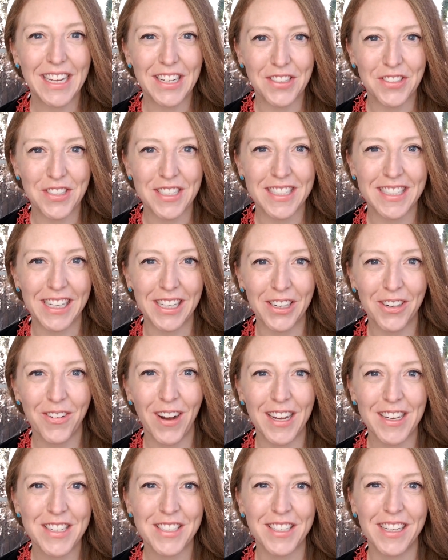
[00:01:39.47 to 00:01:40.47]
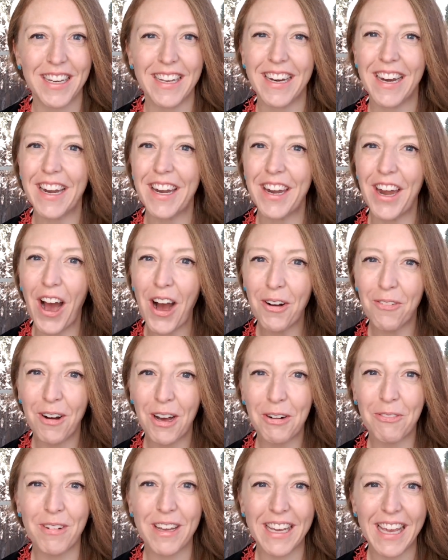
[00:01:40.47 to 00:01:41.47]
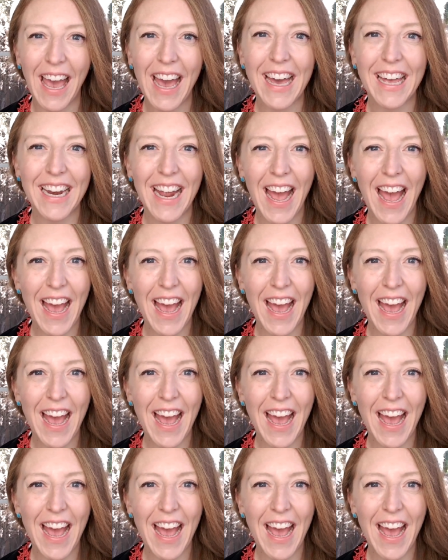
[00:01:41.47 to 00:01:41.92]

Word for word: interesting question. Not one we get